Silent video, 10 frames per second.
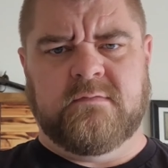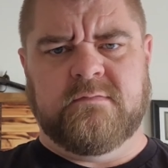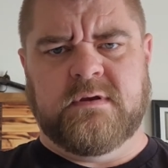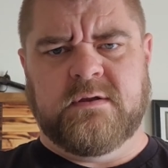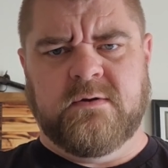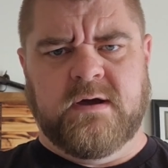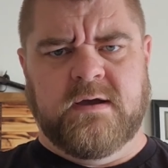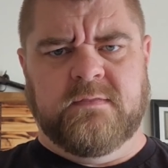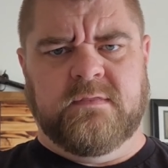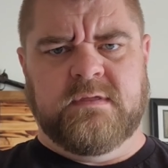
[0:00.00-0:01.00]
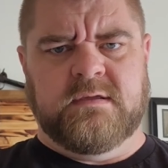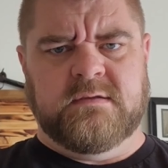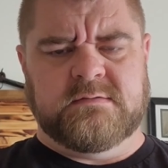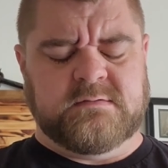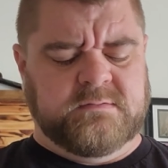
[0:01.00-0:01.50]
video on
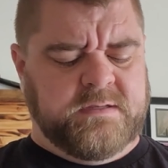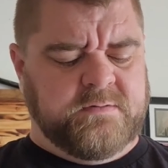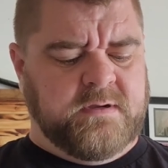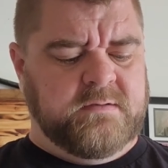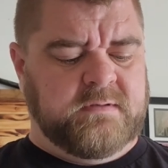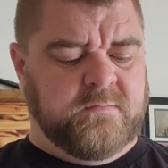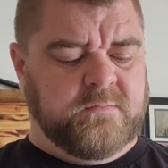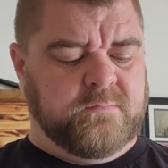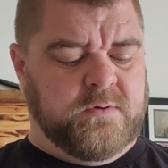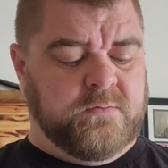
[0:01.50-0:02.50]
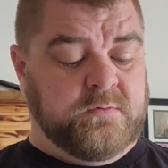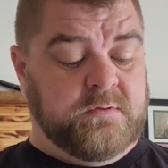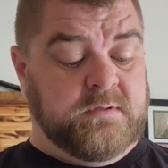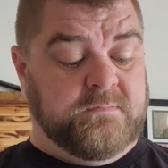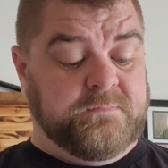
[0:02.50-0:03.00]
these later on down the road
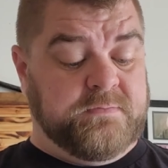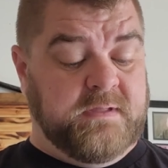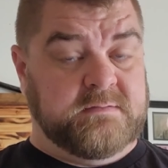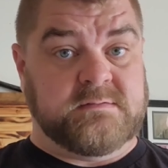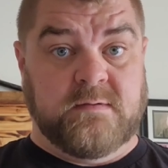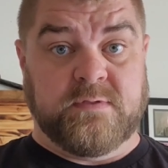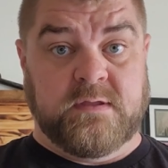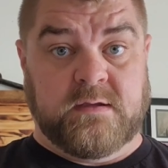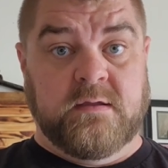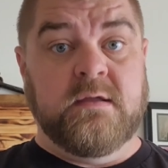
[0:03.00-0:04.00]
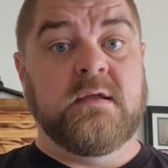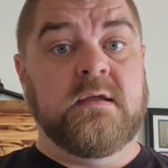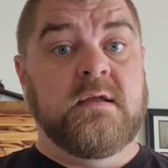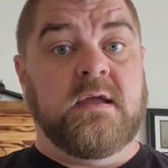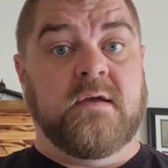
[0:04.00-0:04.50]
if that's something
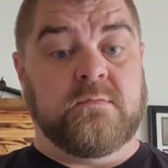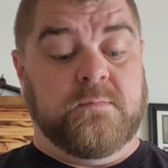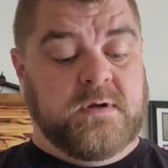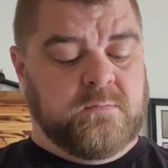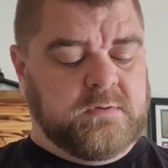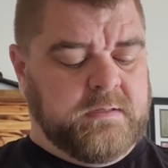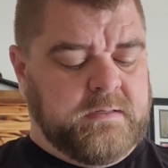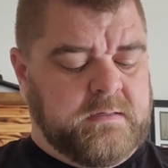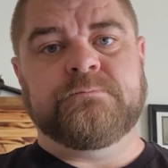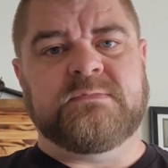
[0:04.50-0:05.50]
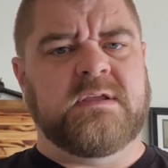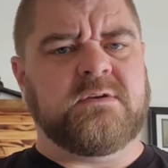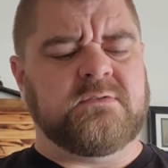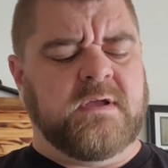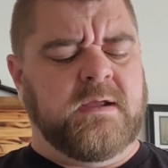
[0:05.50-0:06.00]
everybody would like. Take
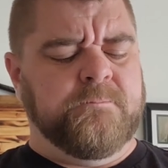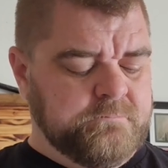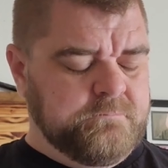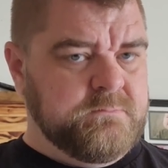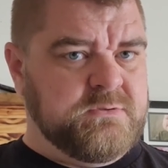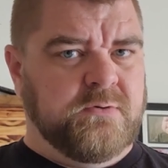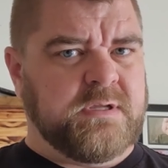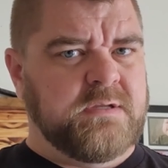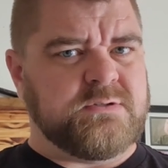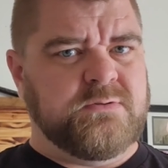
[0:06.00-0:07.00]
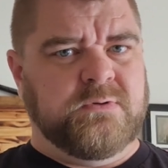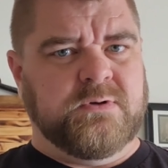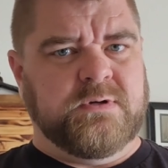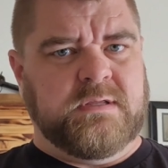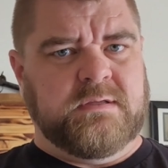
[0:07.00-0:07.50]
your time, don't get too
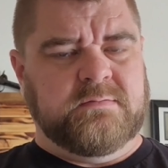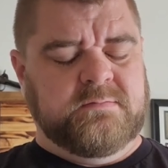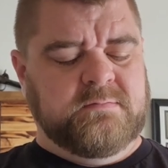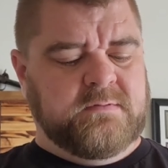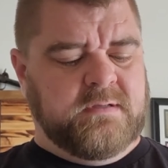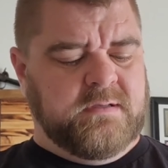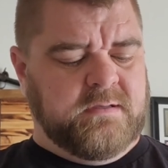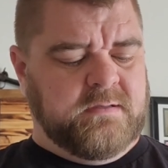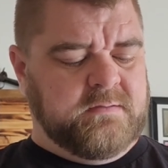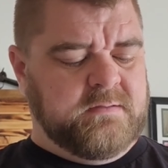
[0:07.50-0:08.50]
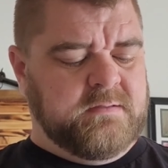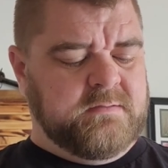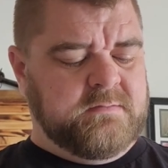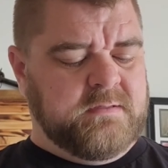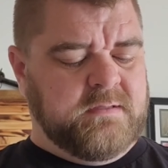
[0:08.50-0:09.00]
nerdy.
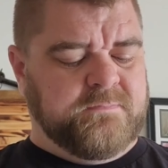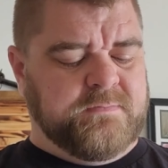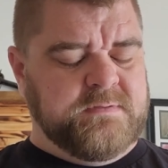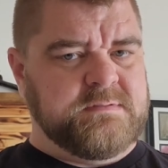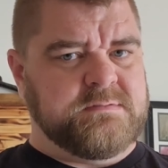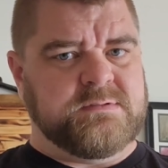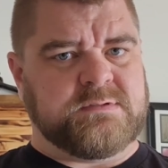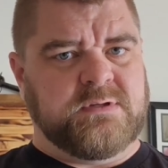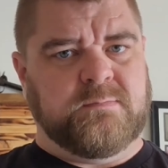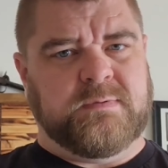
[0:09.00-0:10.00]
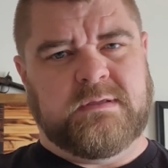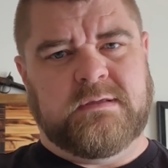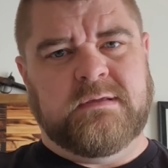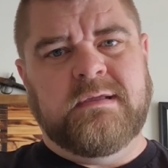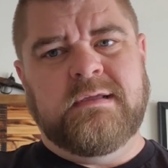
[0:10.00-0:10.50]
If this is just going to
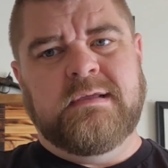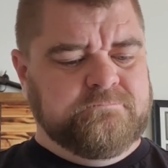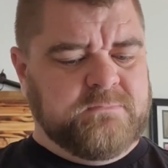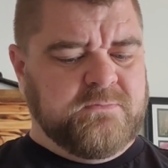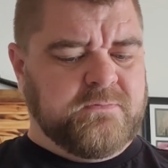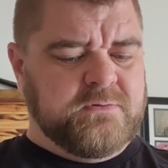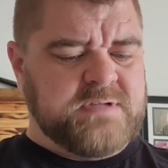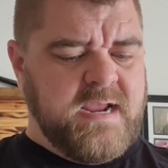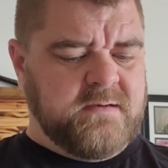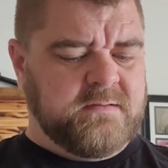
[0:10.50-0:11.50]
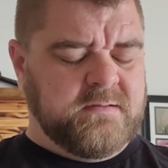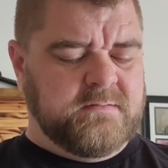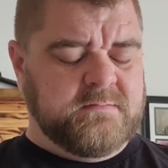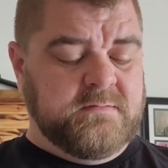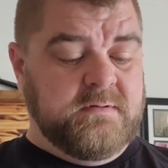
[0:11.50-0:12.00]
be your first handgun